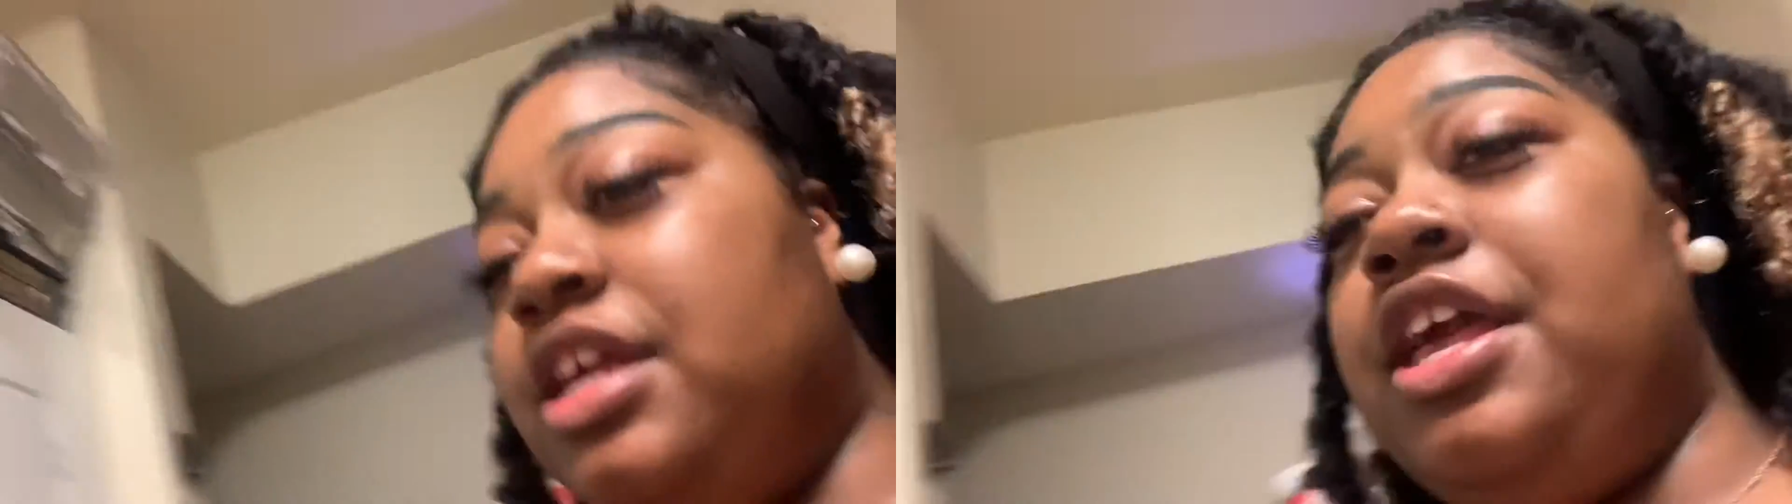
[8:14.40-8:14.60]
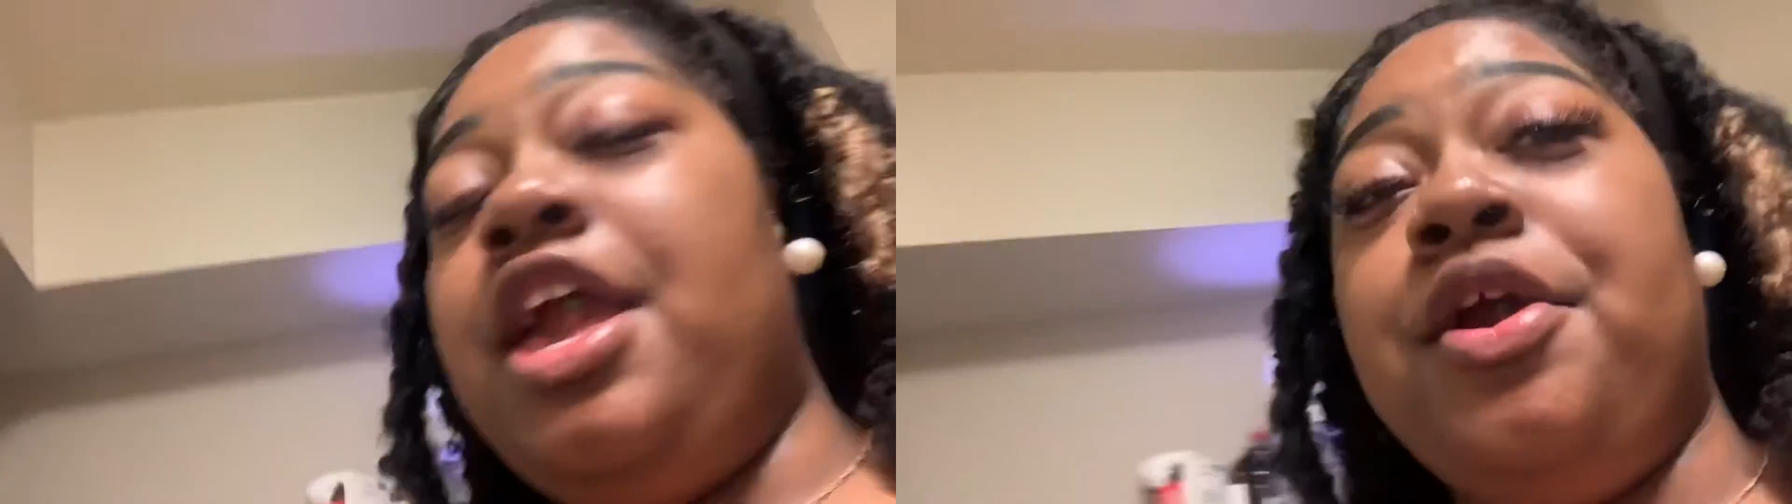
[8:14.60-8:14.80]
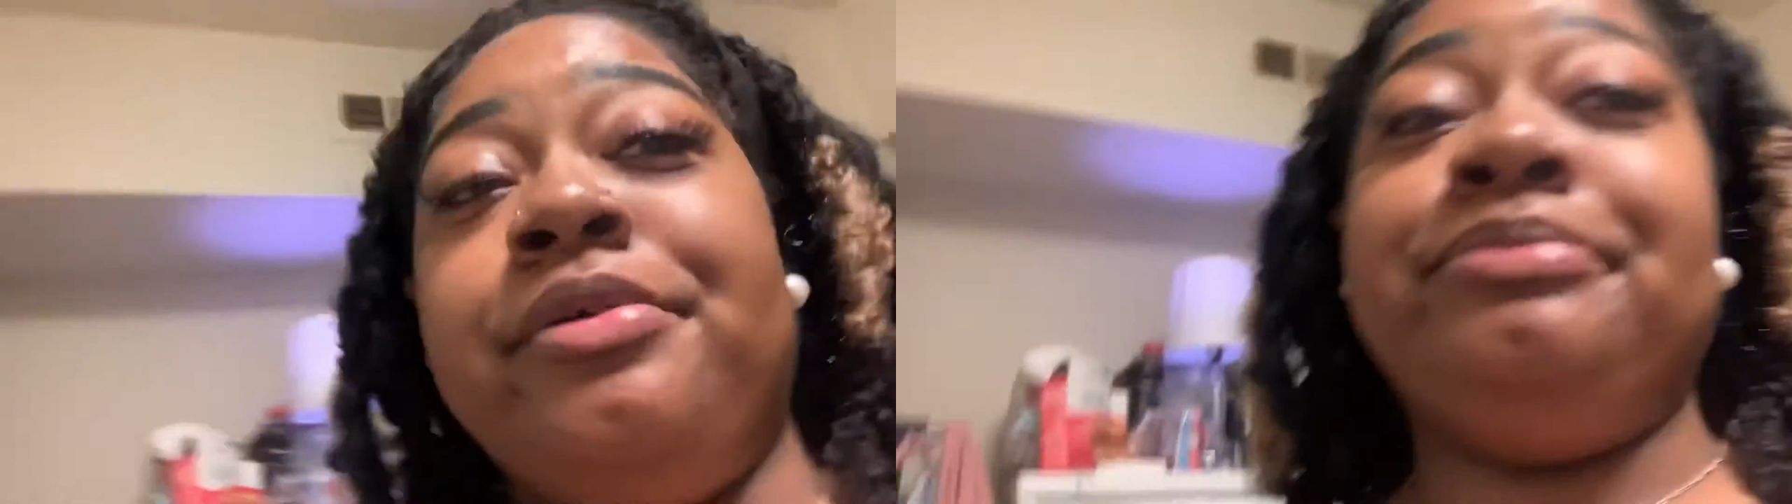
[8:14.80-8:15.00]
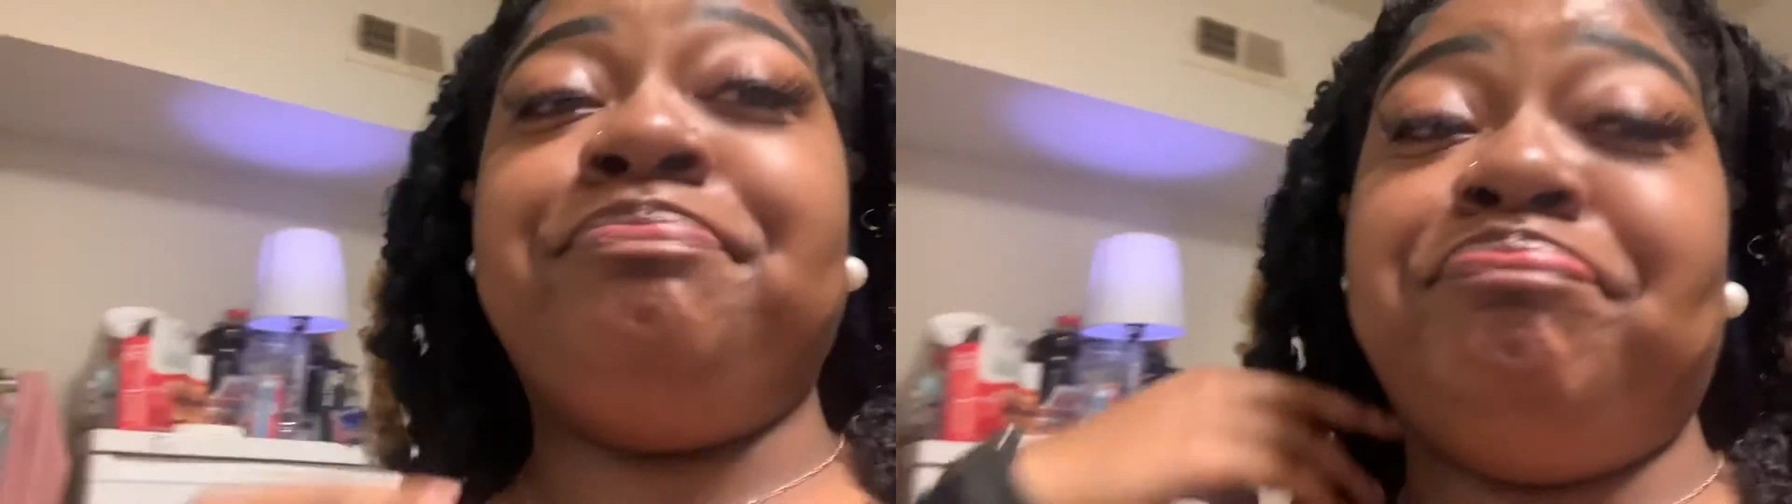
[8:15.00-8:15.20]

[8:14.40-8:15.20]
in here